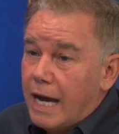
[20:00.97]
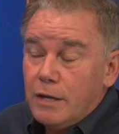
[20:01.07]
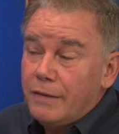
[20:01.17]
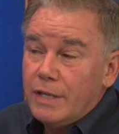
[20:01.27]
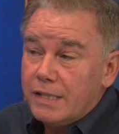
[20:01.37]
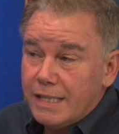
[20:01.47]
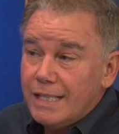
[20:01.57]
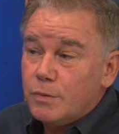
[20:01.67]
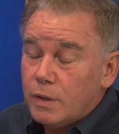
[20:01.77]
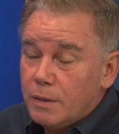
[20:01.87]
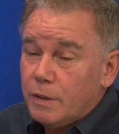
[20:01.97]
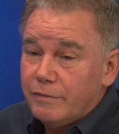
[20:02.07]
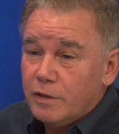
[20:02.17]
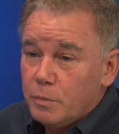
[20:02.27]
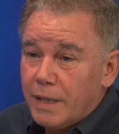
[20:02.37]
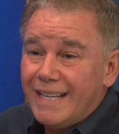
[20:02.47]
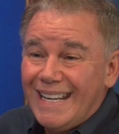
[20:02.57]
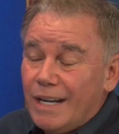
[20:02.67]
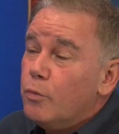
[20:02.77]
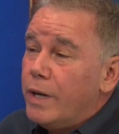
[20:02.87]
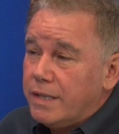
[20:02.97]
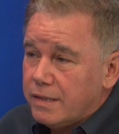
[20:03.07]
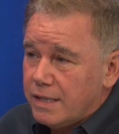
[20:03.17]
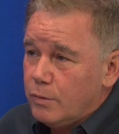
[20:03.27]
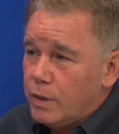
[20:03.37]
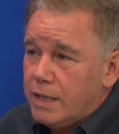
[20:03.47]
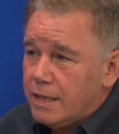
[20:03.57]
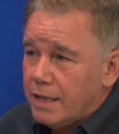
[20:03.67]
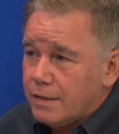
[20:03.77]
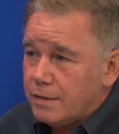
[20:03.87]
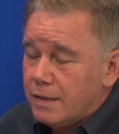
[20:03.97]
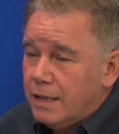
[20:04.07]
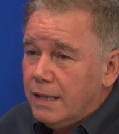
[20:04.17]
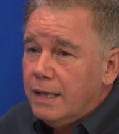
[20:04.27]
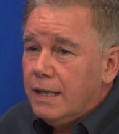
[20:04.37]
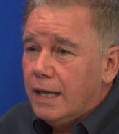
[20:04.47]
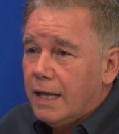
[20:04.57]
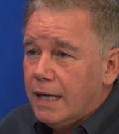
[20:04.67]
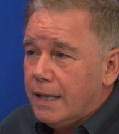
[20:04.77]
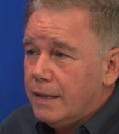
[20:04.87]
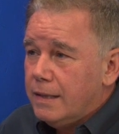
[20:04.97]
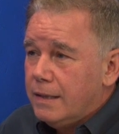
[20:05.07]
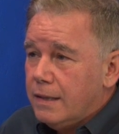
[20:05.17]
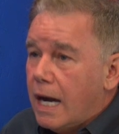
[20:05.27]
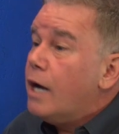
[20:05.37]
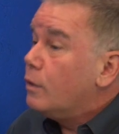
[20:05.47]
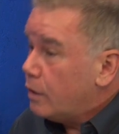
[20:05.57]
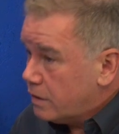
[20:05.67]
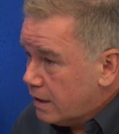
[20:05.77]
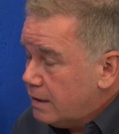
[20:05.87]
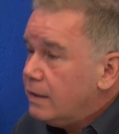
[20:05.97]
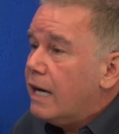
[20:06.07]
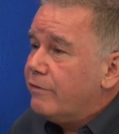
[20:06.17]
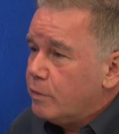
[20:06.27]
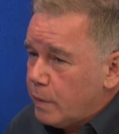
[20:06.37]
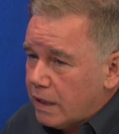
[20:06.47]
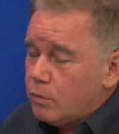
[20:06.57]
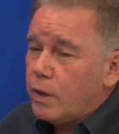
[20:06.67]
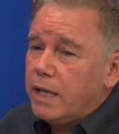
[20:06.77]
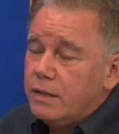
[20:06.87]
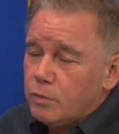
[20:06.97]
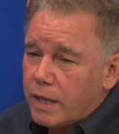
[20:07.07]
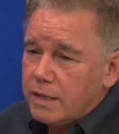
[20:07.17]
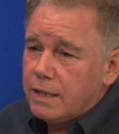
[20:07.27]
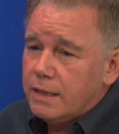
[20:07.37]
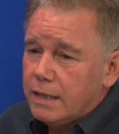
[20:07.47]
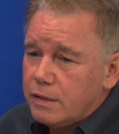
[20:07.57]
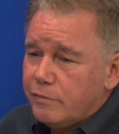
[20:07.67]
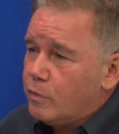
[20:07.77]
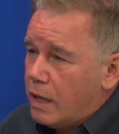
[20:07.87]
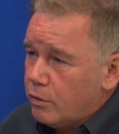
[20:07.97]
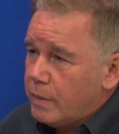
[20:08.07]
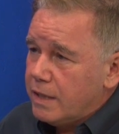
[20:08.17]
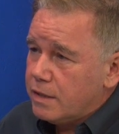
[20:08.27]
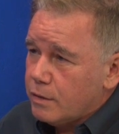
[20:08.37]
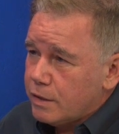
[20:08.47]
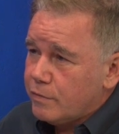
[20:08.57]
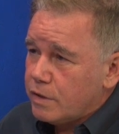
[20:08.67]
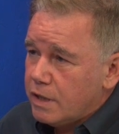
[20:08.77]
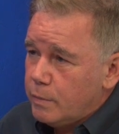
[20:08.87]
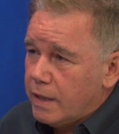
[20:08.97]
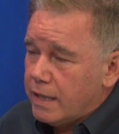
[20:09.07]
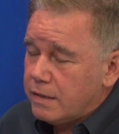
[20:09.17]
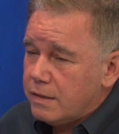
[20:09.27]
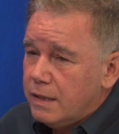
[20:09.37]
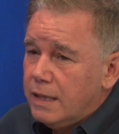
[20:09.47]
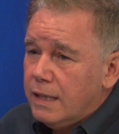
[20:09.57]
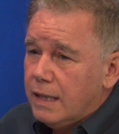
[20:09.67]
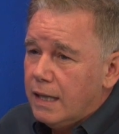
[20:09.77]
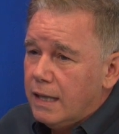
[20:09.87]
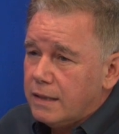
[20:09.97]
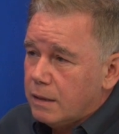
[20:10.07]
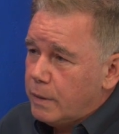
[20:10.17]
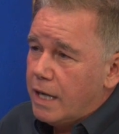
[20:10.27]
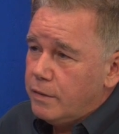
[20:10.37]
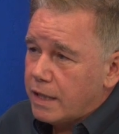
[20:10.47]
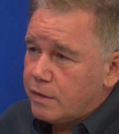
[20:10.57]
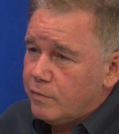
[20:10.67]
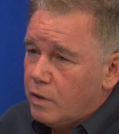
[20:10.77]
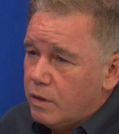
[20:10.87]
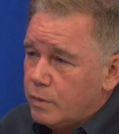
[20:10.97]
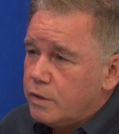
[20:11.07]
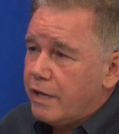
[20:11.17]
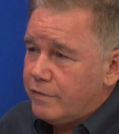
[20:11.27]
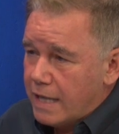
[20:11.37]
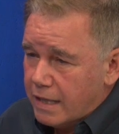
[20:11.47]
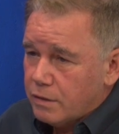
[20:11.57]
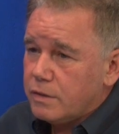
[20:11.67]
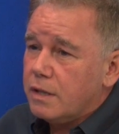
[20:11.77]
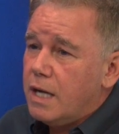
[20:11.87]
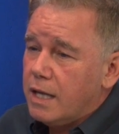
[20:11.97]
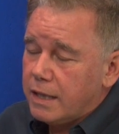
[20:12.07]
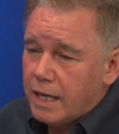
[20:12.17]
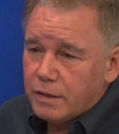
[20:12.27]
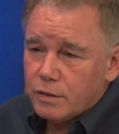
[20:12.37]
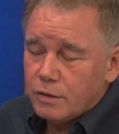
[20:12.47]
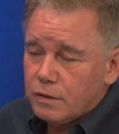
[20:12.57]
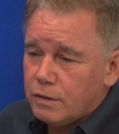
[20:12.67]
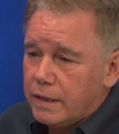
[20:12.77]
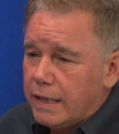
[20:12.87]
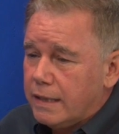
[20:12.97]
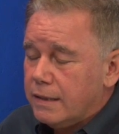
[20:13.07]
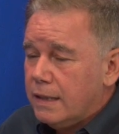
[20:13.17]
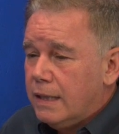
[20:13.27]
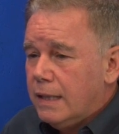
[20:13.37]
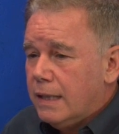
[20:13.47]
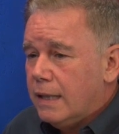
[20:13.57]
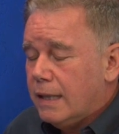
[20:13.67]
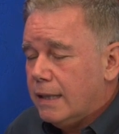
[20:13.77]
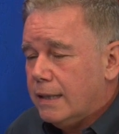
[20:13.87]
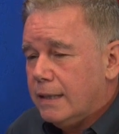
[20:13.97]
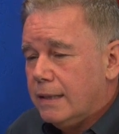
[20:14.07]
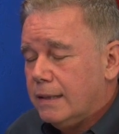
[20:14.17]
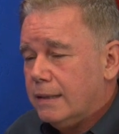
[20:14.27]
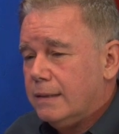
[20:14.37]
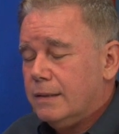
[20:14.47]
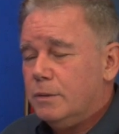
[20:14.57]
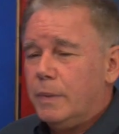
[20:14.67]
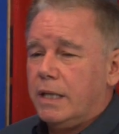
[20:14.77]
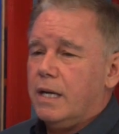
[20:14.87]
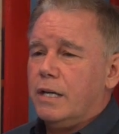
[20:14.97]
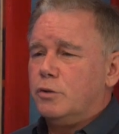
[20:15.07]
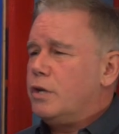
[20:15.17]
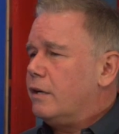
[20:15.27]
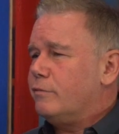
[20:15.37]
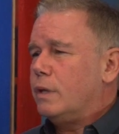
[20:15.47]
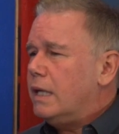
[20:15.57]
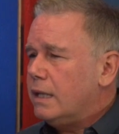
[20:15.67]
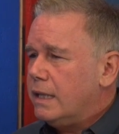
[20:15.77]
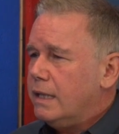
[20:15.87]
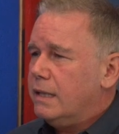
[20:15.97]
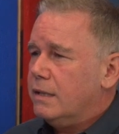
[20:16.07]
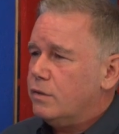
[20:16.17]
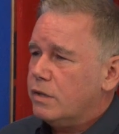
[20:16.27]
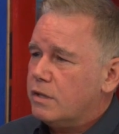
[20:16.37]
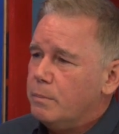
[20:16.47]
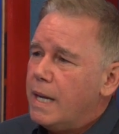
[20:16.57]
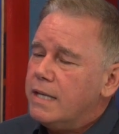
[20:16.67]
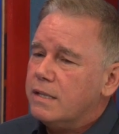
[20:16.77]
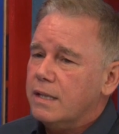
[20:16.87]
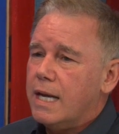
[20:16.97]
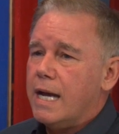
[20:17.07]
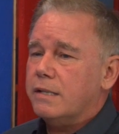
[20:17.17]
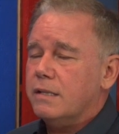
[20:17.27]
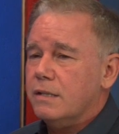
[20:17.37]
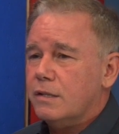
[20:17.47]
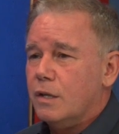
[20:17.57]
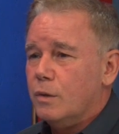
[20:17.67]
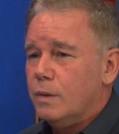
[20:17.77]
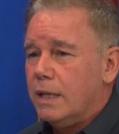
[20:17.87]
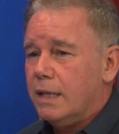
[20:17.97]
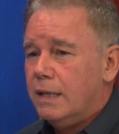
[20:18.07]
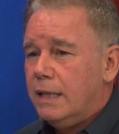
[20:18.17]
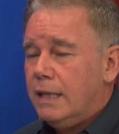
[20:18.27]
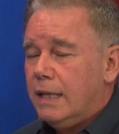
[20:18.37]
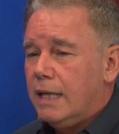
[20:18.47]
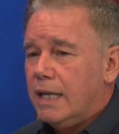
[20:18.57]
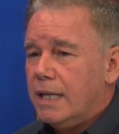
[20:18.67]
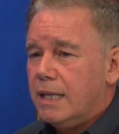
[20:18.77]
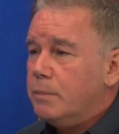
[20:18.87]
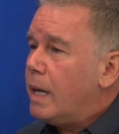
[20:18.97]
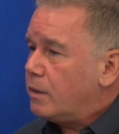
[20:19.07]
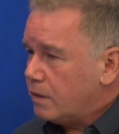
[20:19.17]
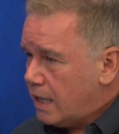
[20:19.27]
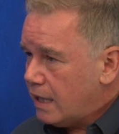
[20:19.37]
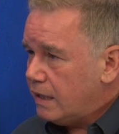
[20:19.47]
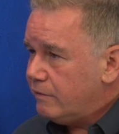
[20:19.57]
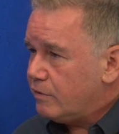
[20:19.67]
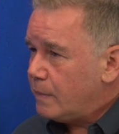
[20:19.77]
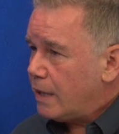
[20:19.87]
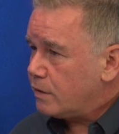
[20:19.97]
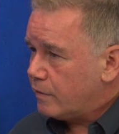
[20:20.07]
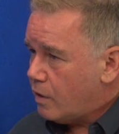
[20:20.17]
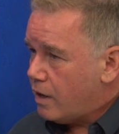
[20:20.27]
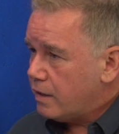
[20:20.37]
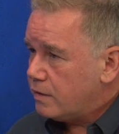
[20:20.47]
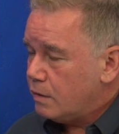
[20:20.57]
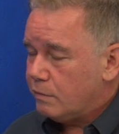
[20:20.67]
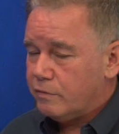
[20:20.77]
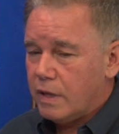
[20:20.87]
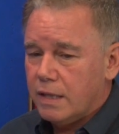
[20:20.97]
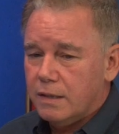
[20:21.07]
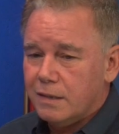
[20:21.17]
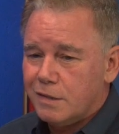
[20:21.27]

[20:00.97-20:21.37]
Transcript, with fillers: I don't have any scenes with him in the film, but I cannot wait to see what he does. A Higher uh, Loyalty. A Higher Loyalty. That, yeah. uh, for Billy Ray directing. It's a four-hour miniseries for C B S uh, that'll be out next fall with Jeff Daniels and Holly Hunter and uh, oh my gosh, Jennifer Ely, and just amazing cast. And so. Uh, Uh, and Michael Kelly from House of Cards, an old friend, yeah.